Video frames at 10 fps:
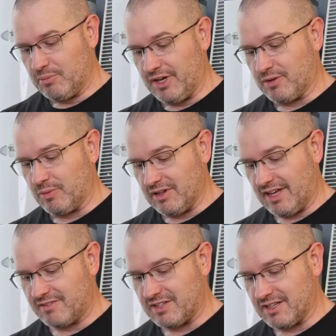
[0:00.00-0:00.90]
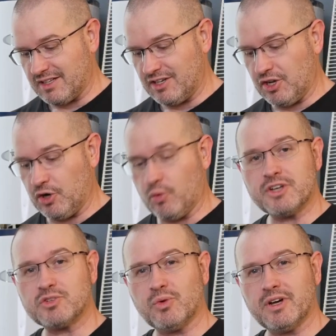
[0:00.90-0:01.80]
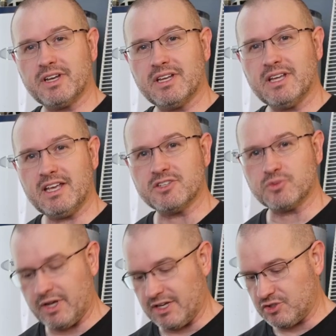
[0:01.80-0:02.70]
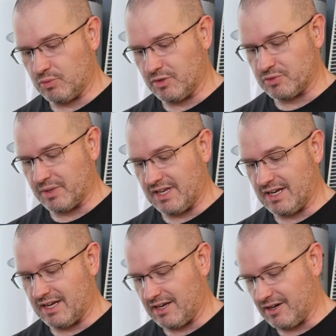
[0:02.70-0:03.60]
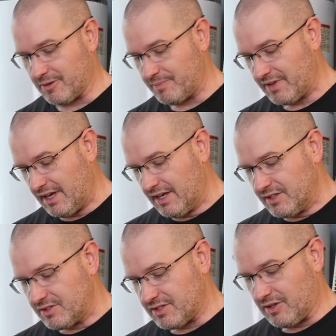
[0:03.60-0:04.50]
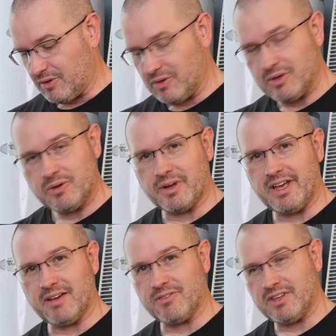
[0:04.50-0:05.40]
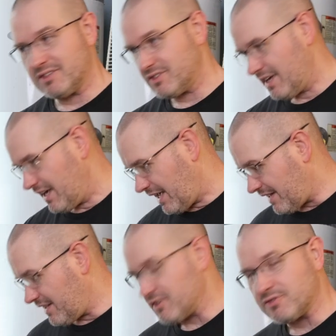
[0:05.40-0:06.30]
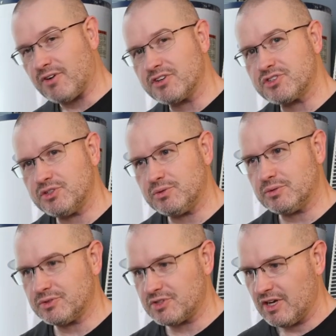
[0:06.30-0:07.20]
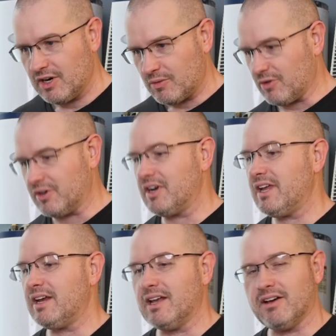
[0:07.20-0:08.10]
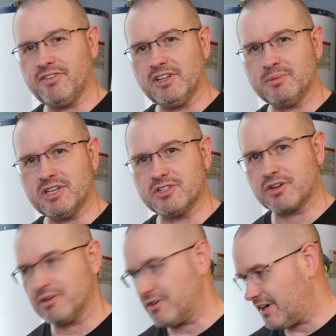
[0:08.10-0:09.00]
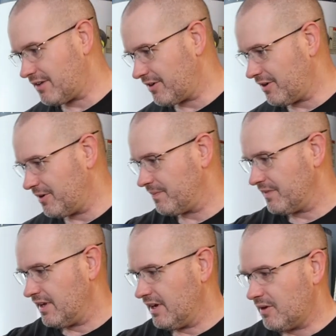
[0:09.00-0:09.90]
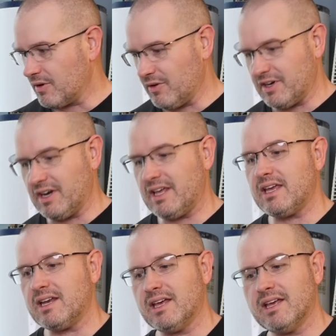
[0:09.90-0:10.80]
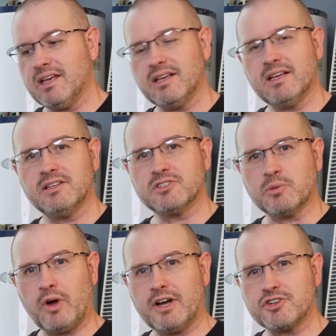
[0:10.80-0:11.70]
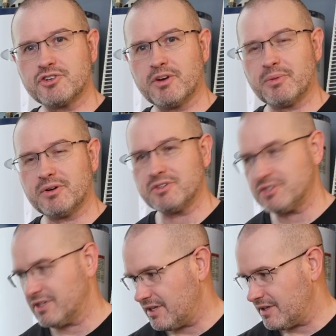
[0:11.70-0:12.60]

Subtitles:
But we'll have to know which one is which once we get in here. So we have this, and then as far as tools, we're going to need a Phillips head screwdriver. We're going to need some wire strippers,